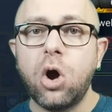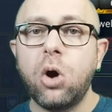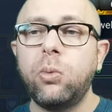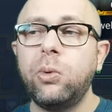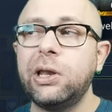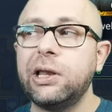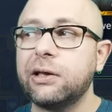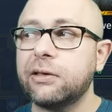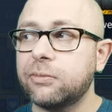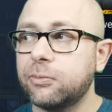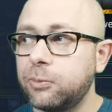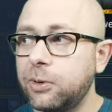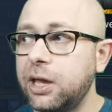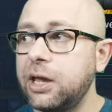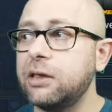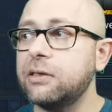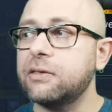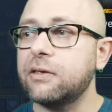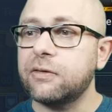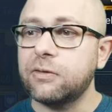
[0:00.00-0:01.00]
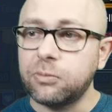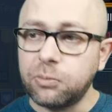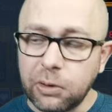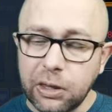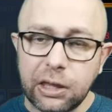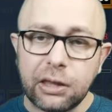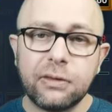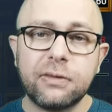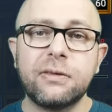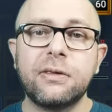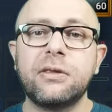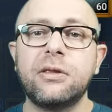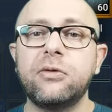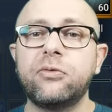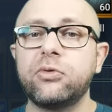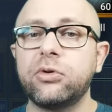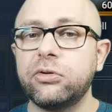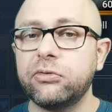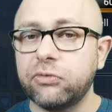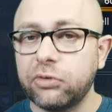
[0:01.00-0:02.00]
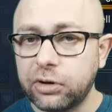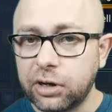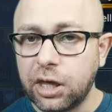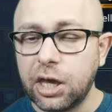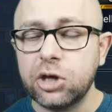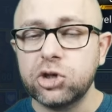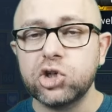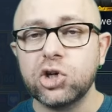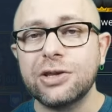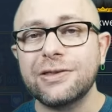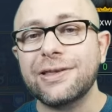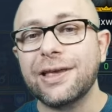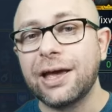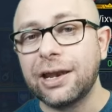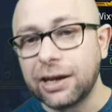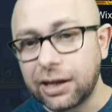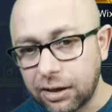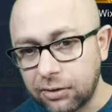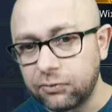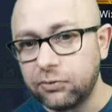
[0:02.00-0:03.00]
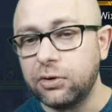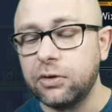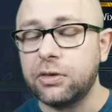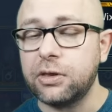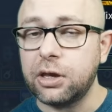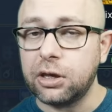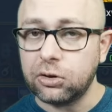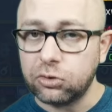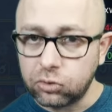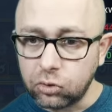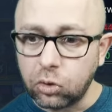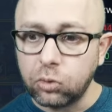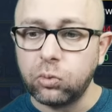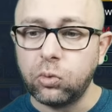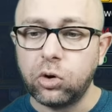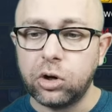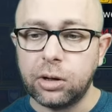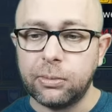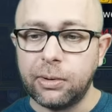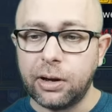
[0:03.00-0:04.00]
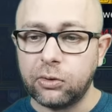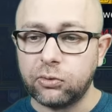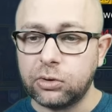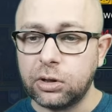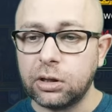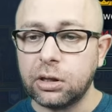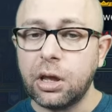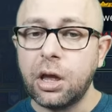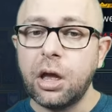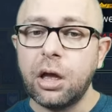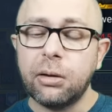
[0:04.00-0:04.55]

We'll explain the speeds, different variations and everything, don't worry about it.